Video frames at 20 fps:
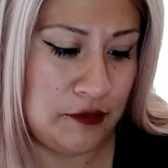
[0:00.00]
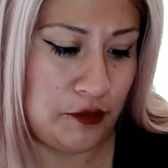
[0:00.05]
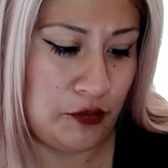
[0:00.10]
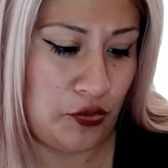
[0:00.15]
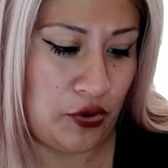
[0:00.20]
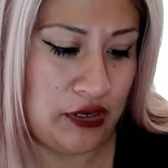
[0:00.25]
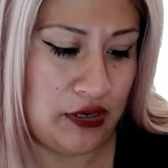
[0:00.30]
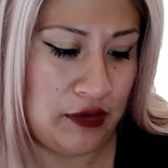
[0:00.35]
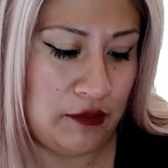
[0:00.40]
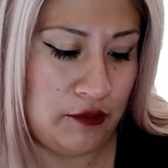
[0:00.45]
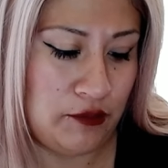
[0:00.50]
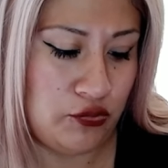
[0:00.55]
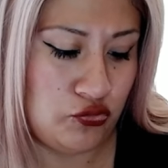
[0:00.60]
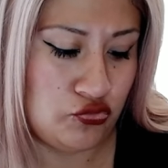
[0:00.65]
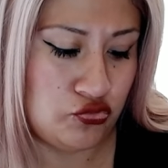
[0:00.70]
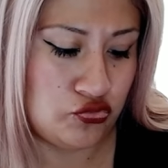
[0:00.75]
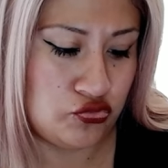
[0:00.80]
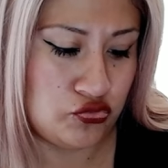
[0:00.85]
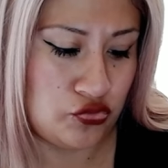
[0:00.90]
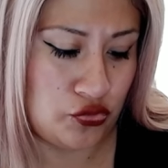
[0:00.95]
Brightening
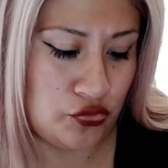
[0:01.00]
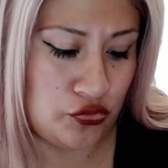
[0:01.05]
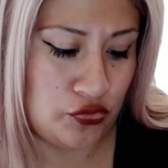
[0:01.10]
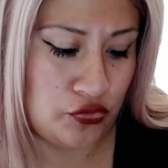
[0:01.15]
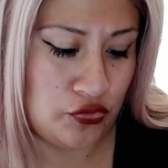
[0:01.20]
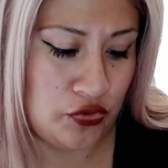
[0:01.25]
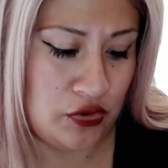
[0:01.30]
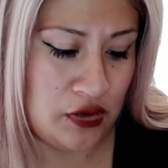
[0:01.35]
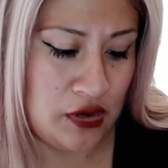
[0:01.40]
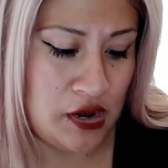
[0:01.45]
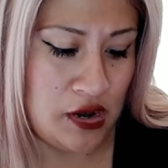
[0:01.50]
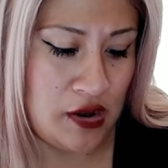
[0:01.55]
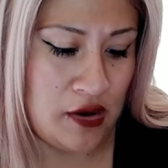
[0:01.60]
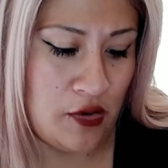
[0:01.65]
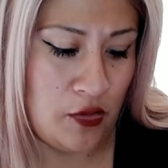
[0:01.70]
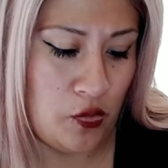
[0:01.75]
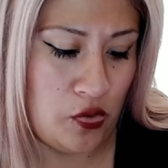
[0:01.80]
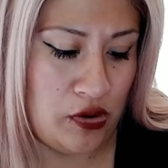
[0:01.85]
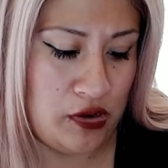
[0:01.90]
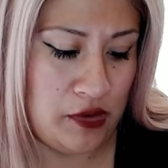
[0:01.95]
Booster
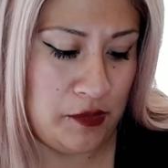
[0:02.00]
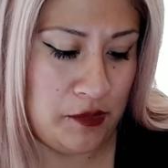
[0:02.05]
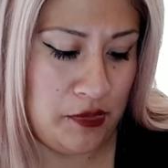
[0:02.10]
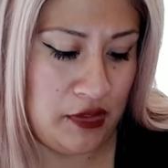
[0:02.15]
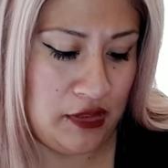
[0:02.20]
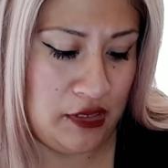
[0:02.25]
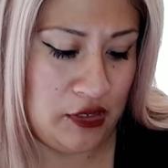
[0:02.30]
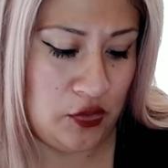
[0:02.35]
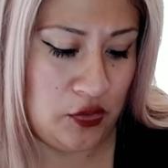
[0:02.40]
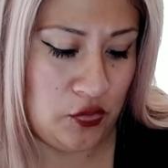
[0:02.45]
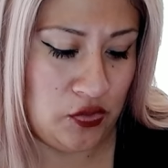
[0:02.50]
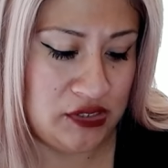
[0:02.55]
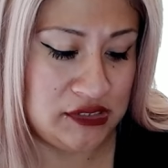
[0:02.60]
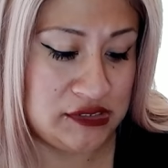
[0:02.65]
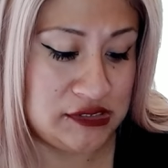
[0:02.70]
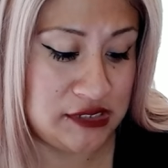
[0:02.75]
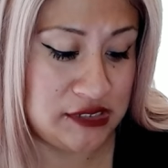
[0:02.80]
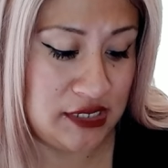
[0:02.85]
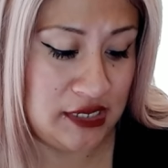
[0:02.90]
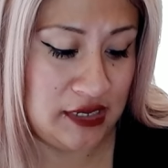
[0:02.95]
Watermelon Green
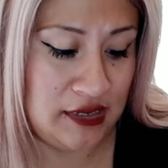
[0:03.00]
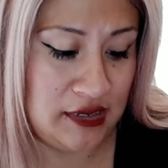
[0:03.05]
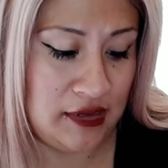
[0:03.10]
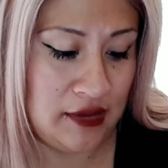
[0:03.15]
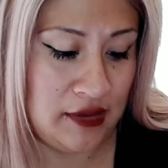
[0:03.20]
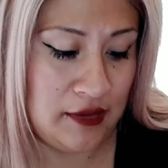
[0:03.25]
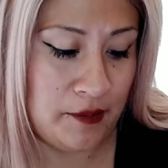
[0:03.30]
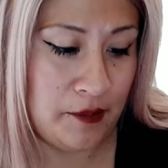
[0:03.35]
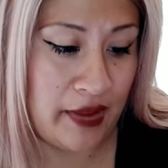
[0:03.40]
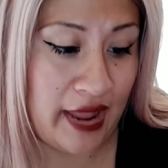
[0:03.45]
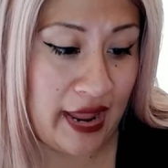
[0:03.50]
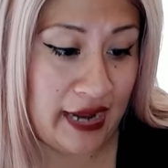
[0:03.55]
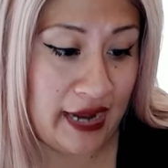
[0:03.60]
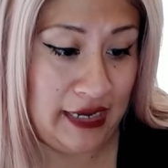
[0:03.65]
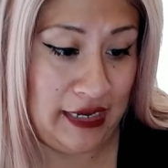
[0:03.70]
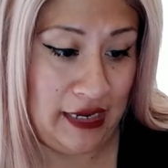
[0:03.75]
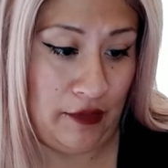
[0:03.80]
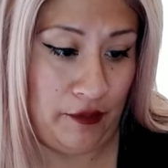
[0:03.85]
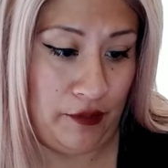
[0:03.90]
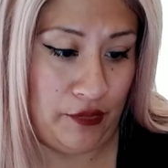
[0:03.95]
Tea
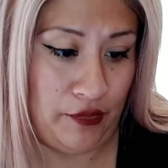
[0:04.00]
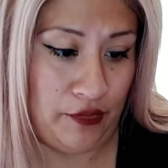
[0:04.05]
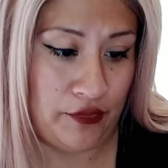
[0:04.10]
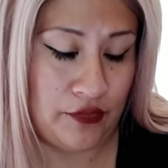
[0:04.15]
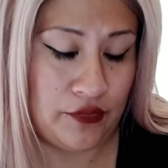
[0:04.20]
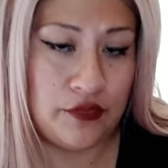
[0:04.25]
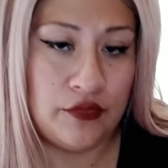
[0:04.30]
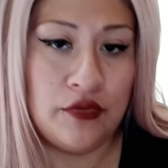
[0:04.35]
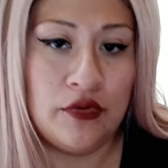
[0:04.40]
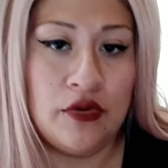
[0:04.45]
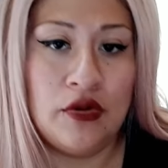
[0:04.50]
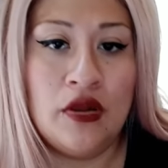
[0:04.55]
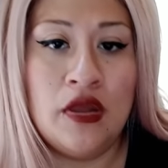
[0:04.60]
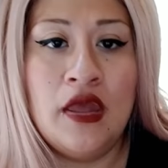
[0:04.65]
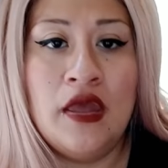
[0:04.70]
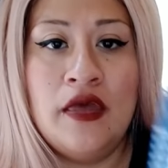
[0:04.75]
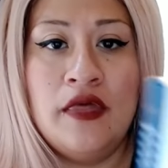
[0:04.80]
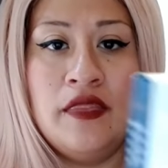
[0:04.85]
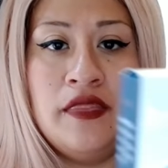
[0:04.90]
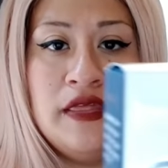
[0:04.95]
Pineapple.
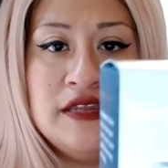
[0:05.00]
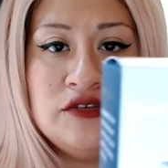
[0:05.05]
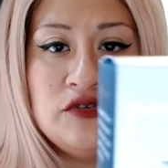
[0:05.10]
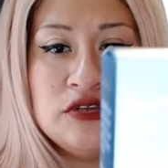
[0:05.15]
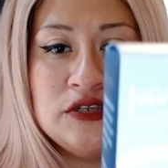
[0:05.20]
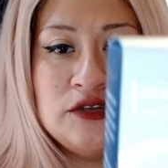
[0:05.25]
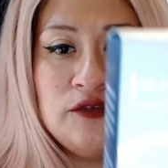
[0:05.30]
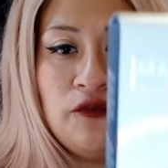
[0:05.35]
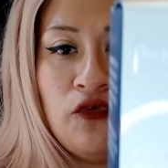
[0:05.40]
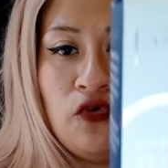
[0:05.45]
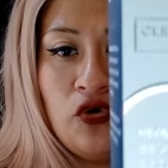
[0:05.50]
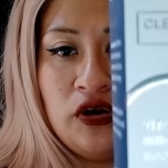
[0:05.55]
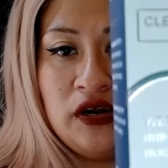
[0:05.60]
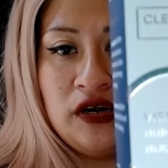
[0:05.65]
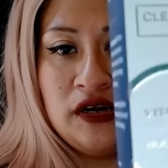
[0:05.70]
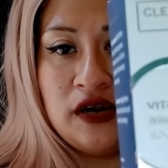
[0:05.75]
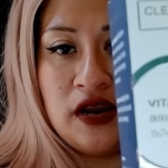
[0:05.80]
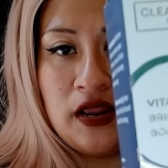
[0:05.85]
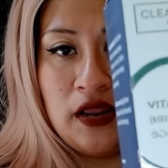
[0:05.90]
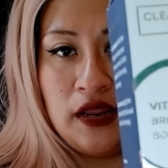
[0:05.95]
This was
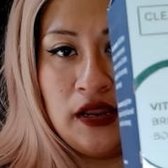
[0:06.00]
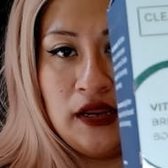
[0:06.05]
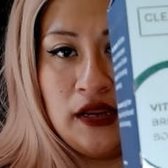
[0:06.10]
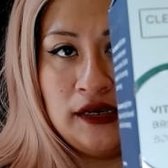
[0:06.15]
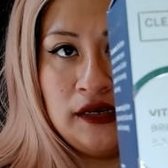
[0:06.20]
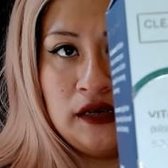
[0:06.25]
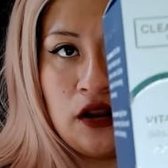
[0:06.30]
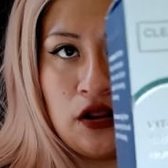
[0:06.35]
$49.